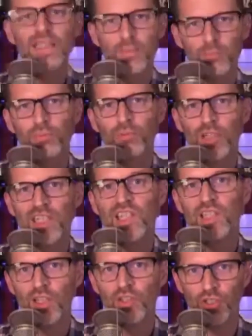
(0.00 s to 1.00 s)

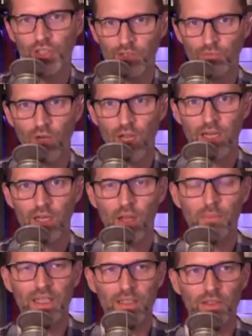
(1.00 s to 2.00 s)
precision, right? right.
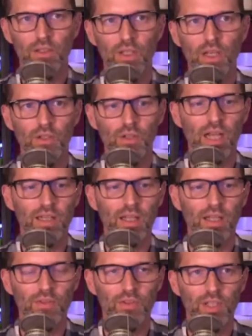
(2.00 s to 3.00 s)
I mean, uh, uh,
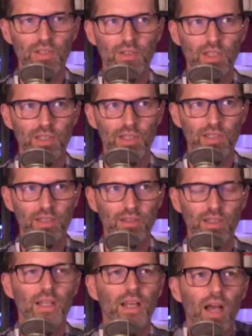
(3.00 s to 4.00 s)
this this is.
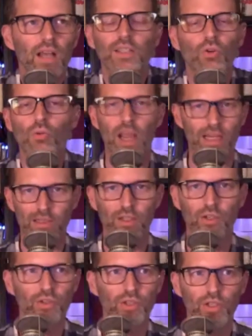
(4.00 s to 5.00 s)
You're right.
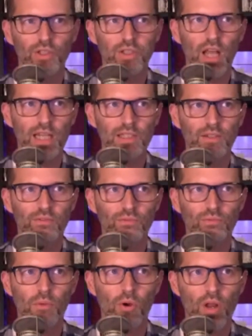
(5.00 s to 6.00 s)
There there's lots of
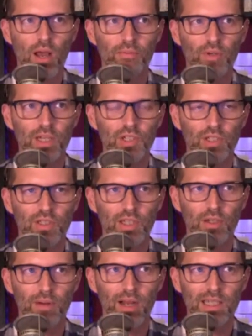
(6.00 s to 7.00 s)
remote operations that are
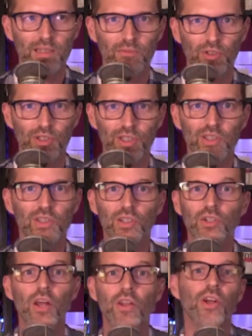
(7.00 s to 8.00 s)
possible, and this is
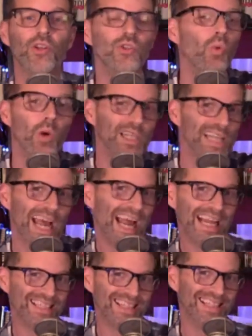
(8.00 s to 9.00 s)
a, a new one to
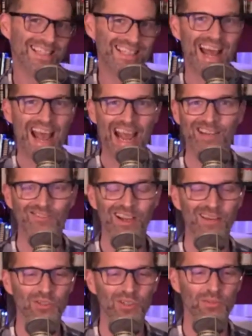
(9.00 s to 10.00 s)
add to the stack, right?
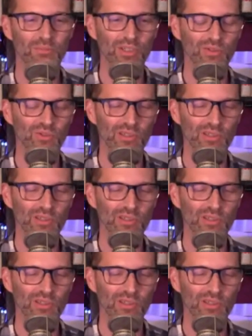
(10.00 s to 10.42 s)
Which is pretty cool.